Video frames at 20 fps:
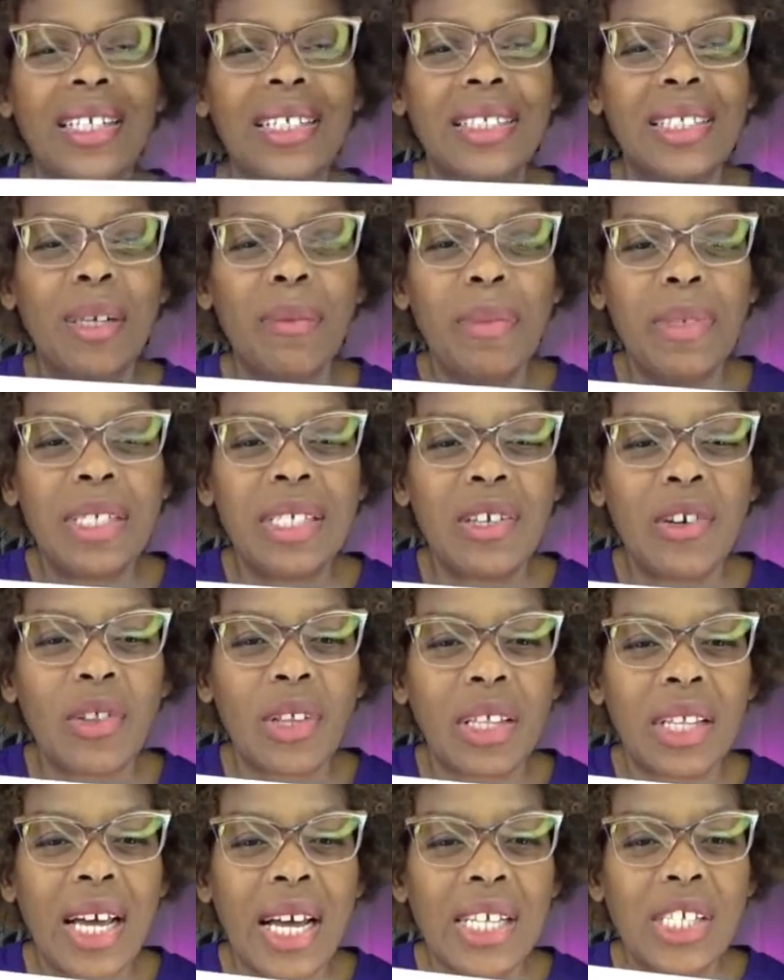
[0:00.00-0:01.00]
Let me see, are
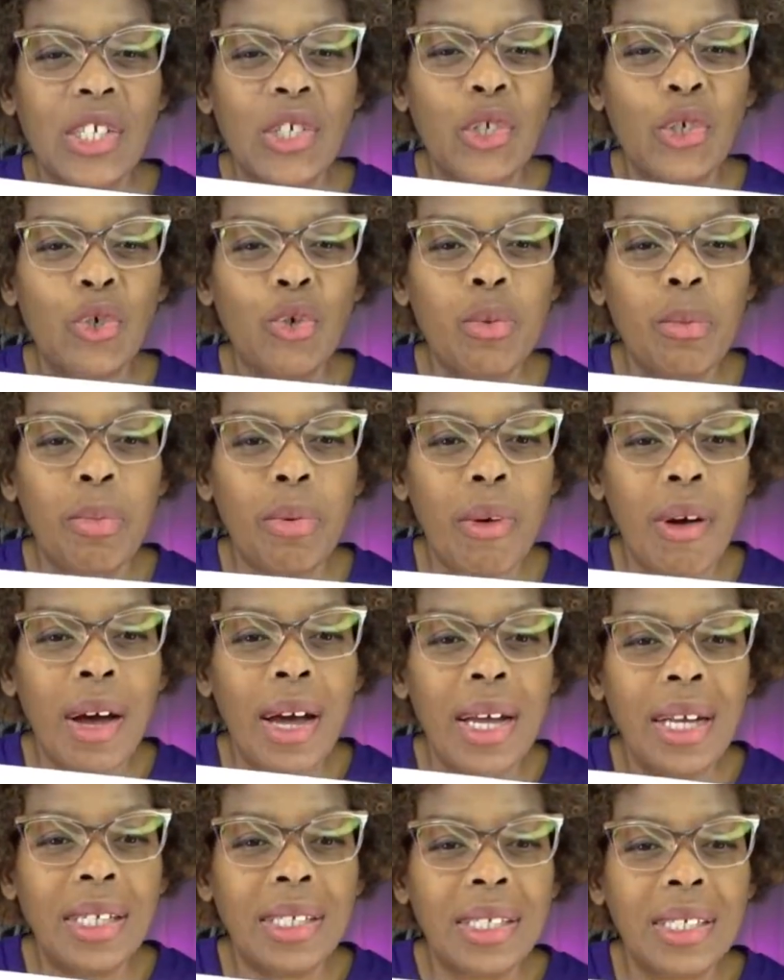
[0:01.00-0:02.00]
the lights too
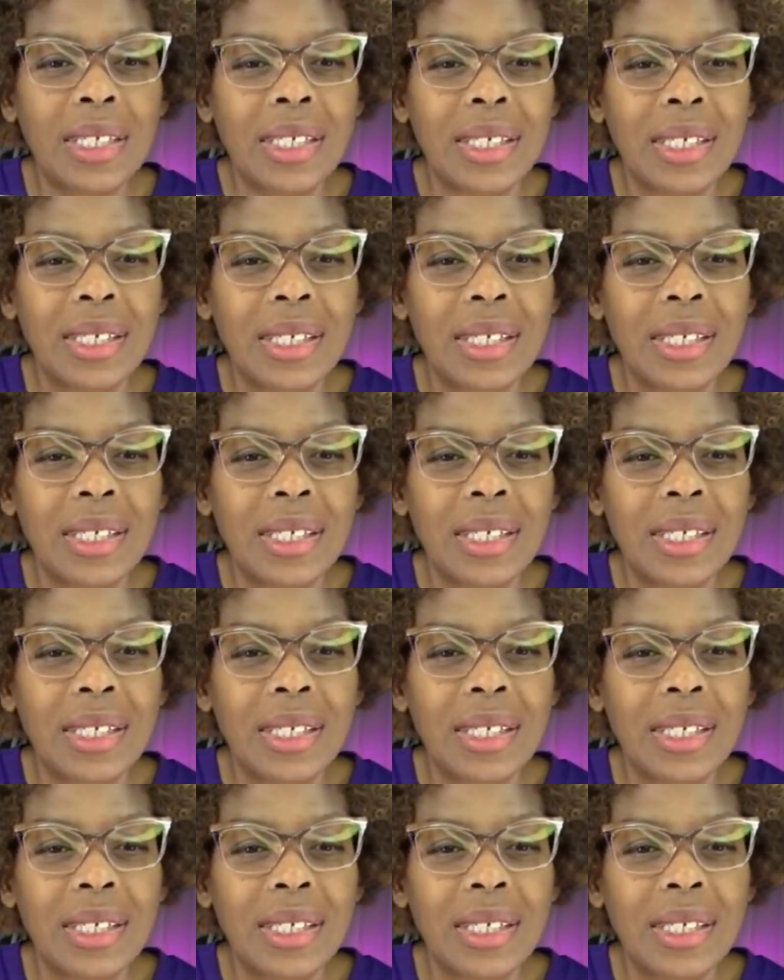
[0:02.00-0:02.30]
bright?